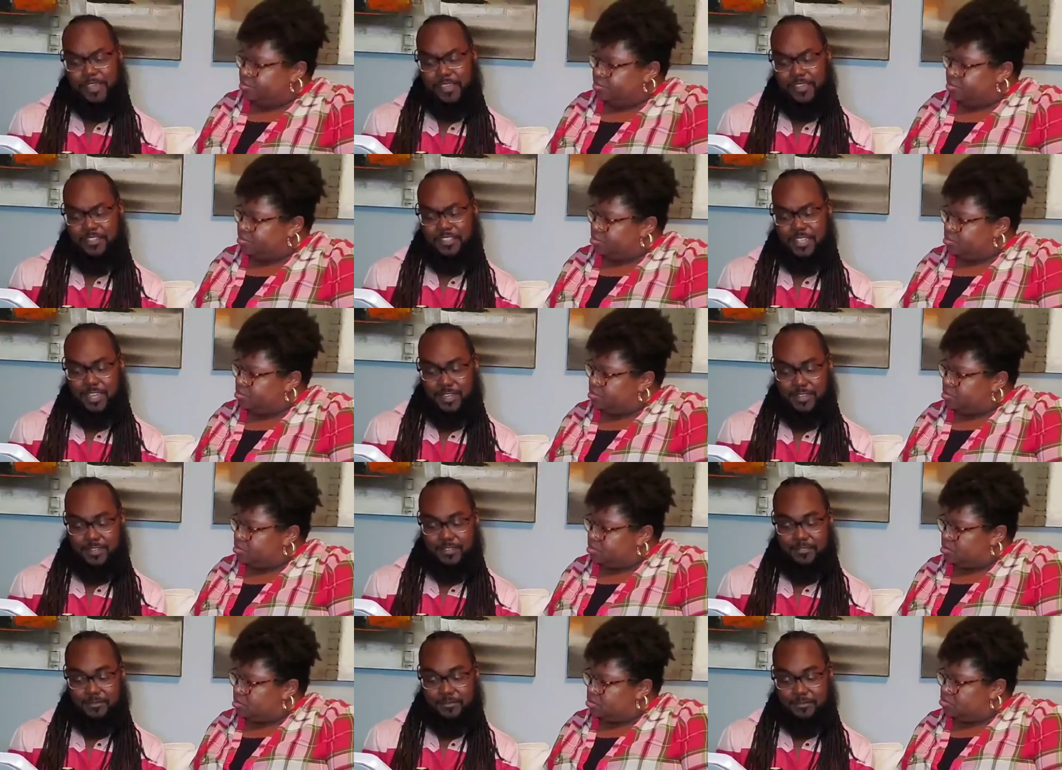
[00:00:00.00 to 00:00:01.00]
Speaker 1: baking
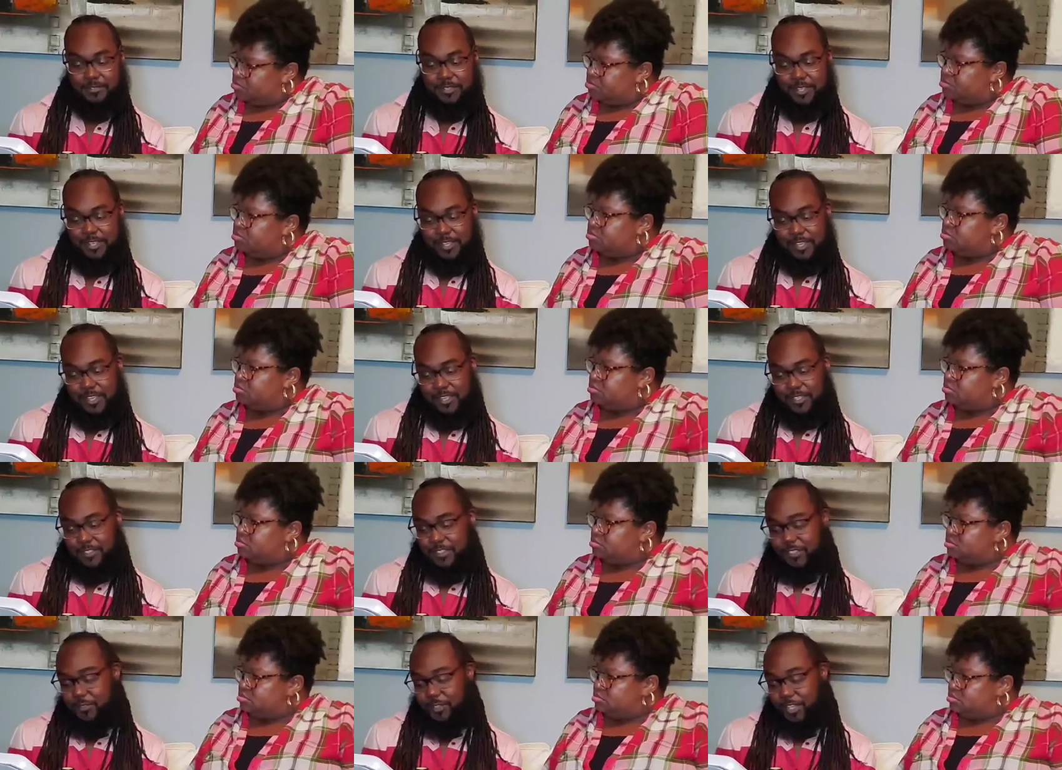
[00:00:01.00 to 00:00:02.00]
chocolate.
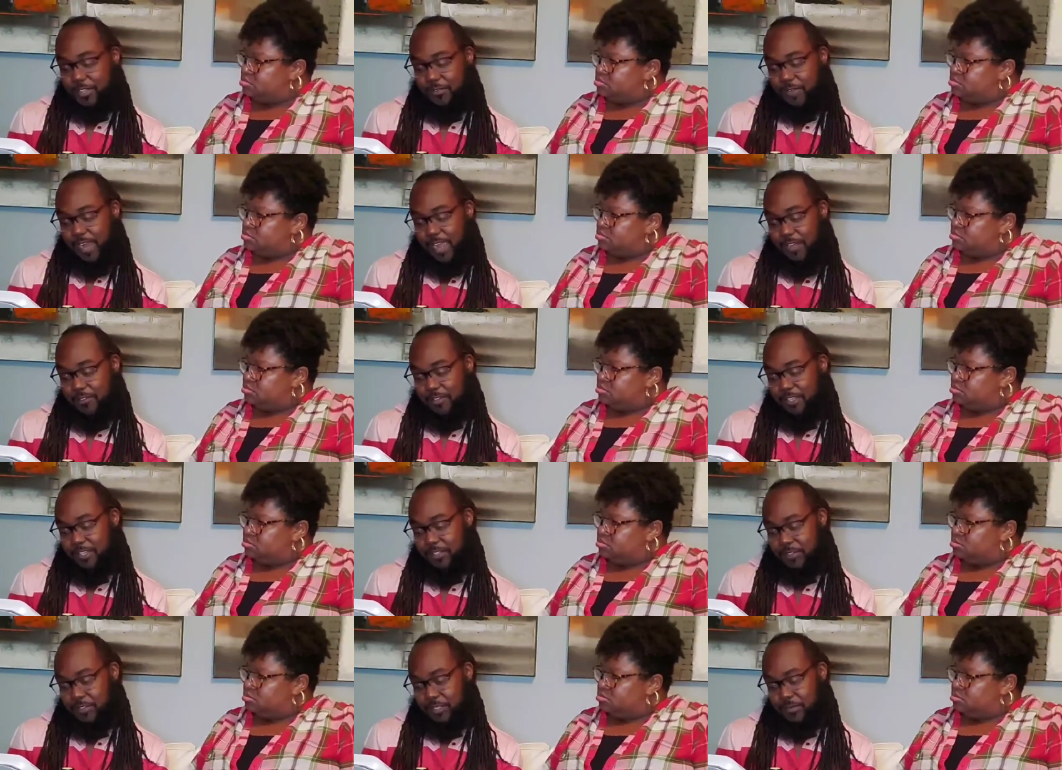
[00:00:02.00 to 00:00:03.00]
Hmm. Silky
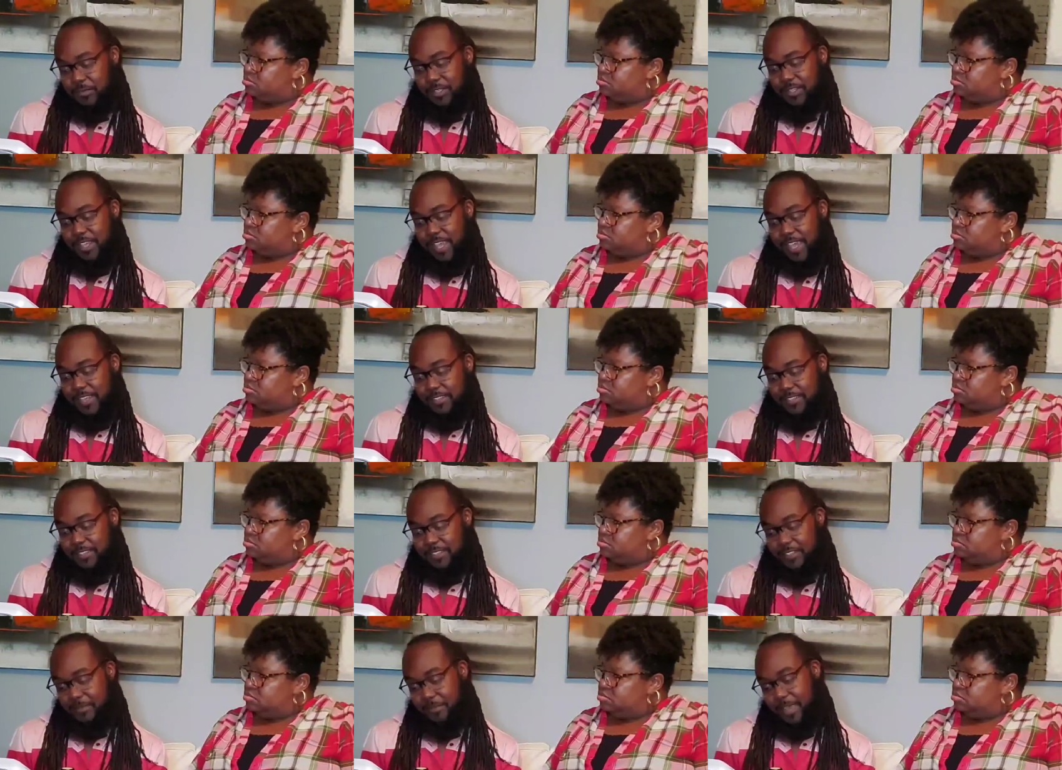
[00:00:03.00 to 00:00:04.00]
round entry with
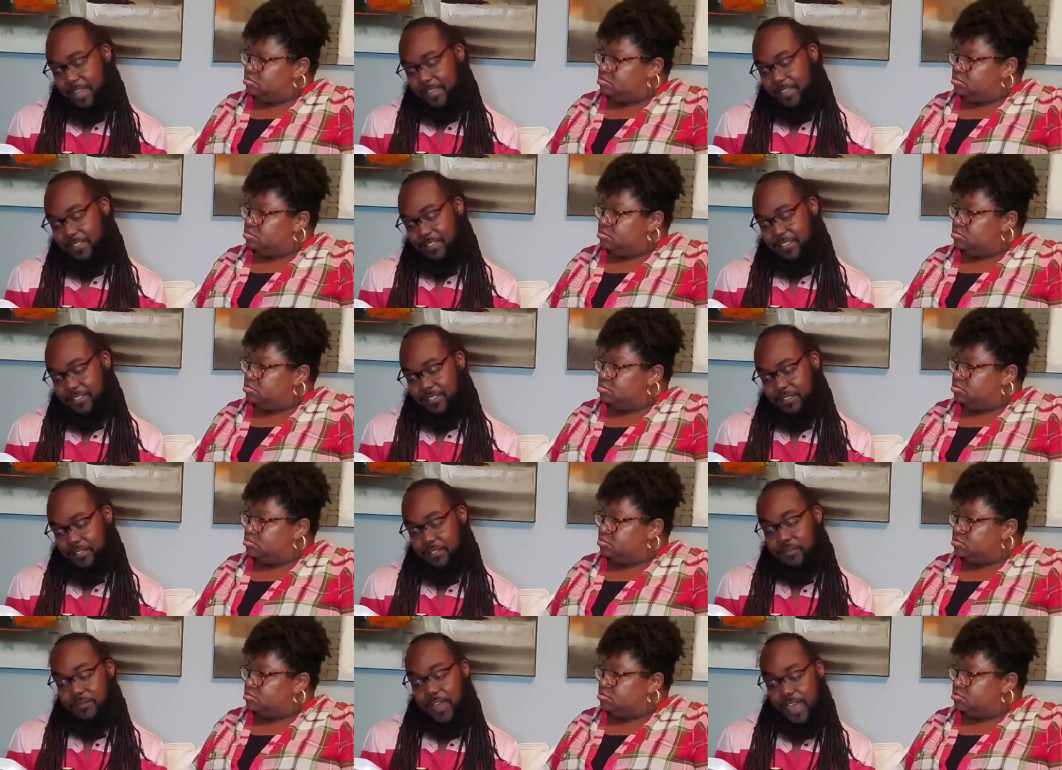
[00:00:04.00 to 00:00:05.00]
acid to balance
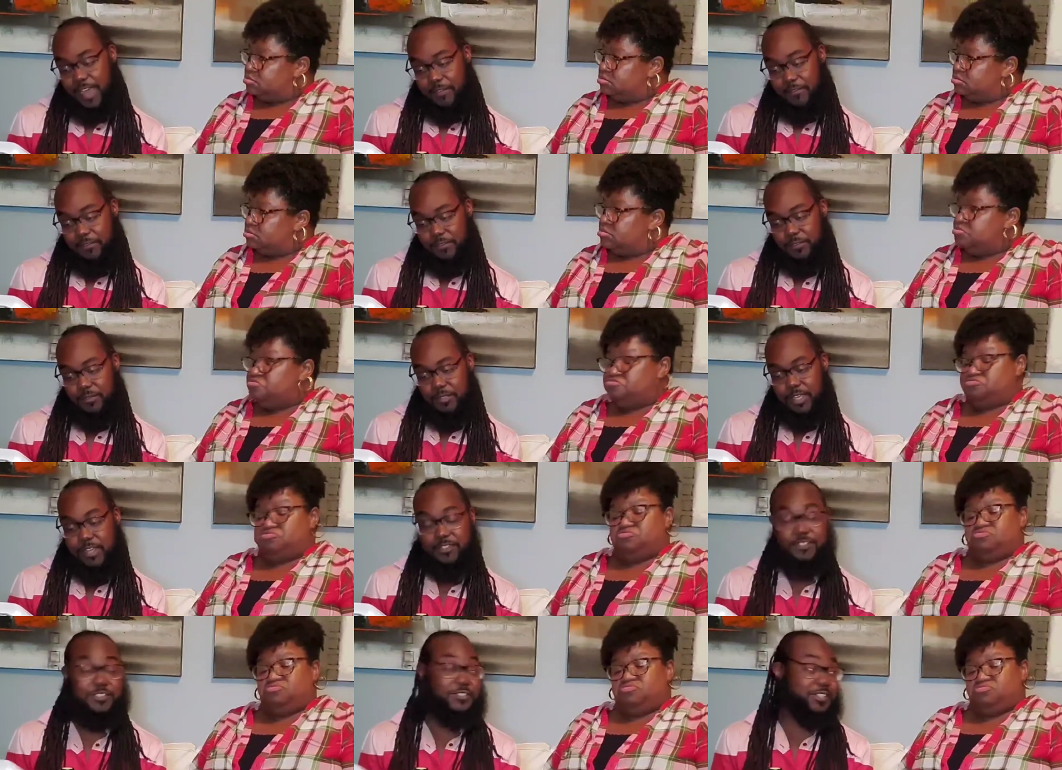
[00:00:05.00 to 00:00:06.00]
with high food
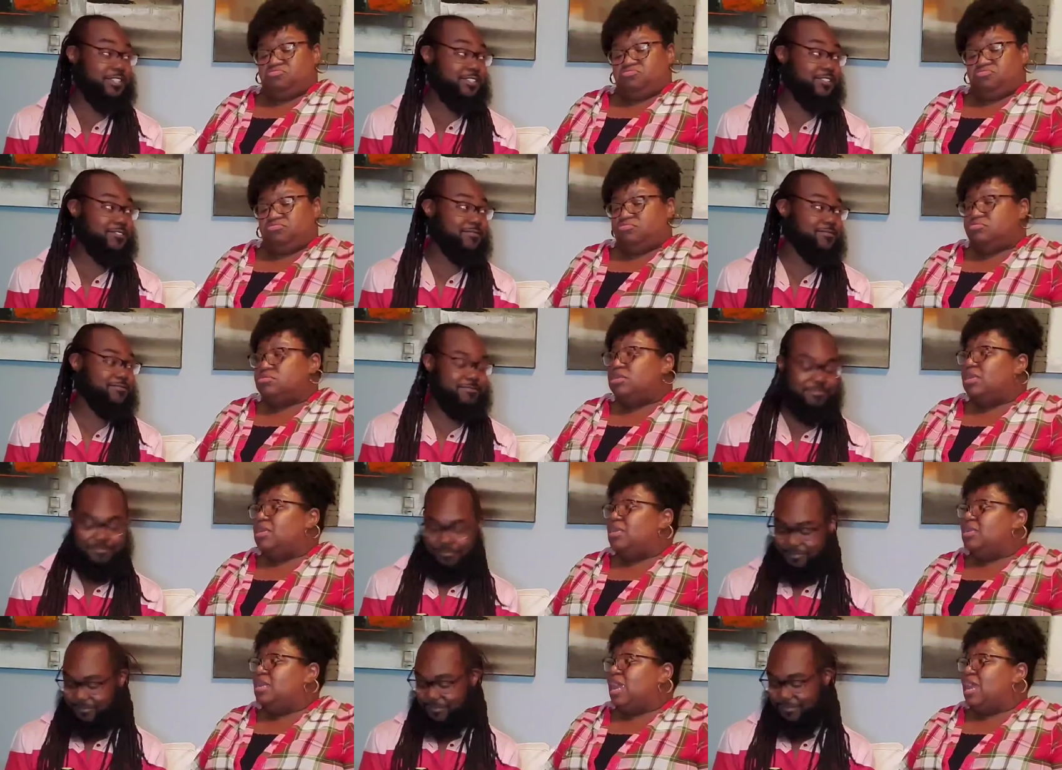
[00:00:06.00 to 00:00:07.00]
concentration.
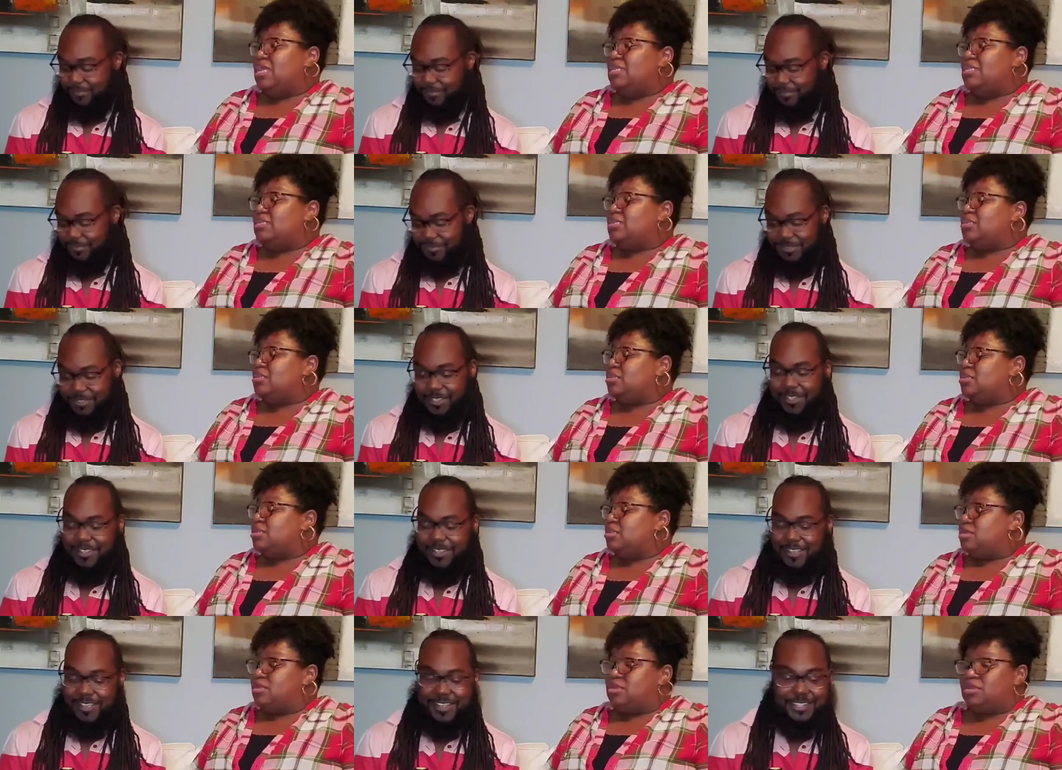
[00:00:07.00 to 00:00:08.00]
Nice.
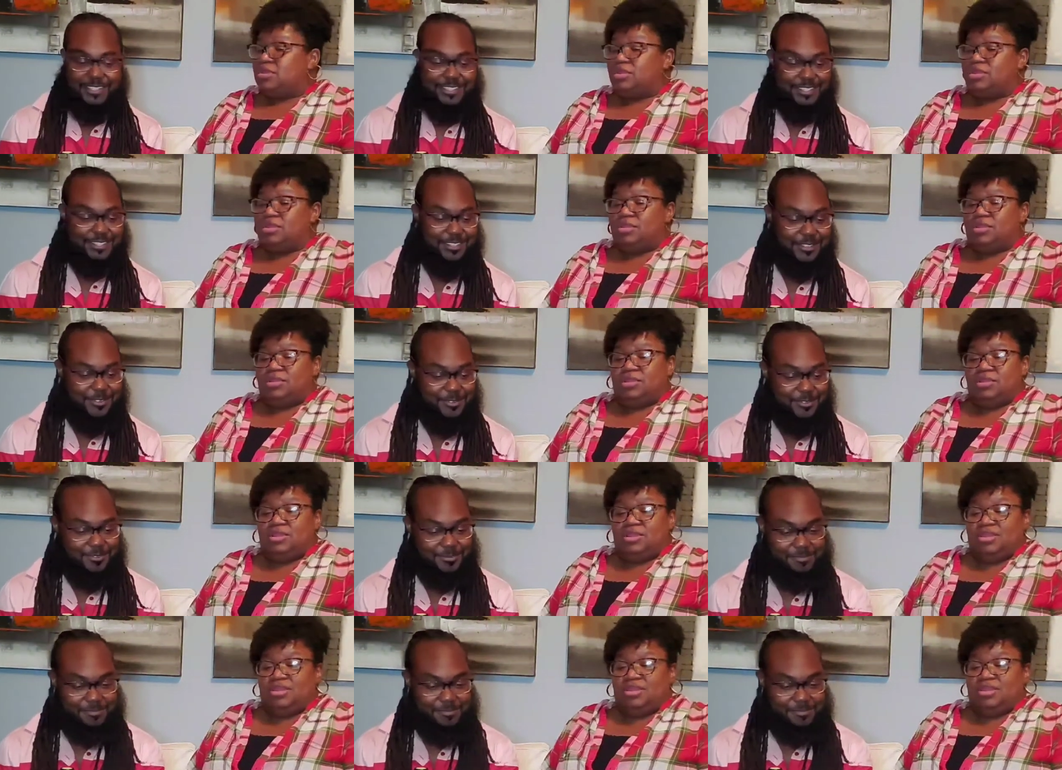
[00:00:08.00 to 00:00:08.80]
So,